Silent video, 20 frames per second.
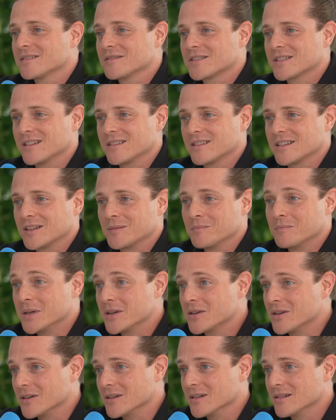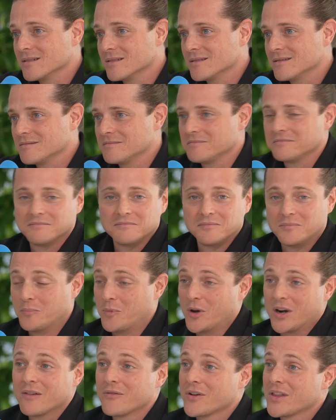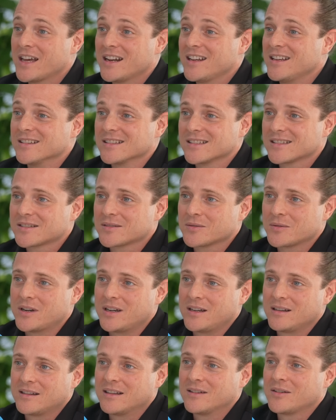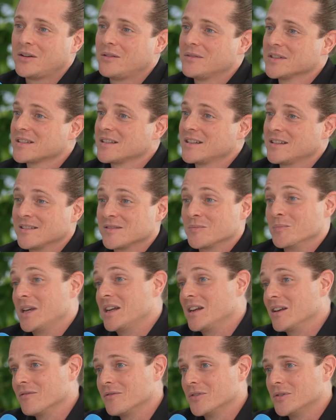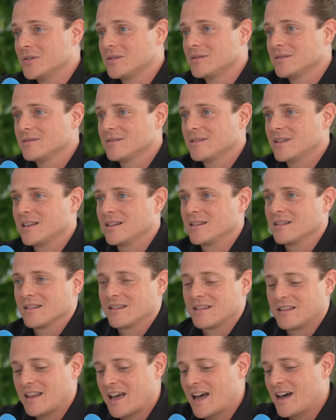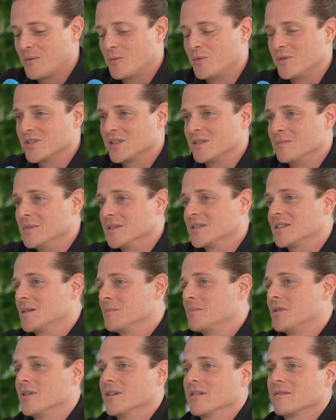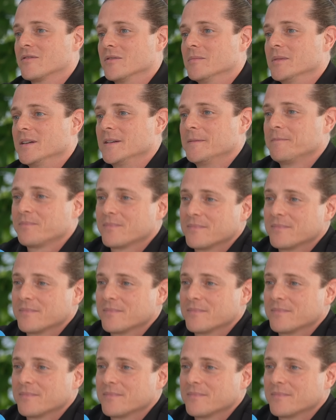of something bigger, whatever that is, right? Then all of a sudden it's meaningful. And that was the missing part for me.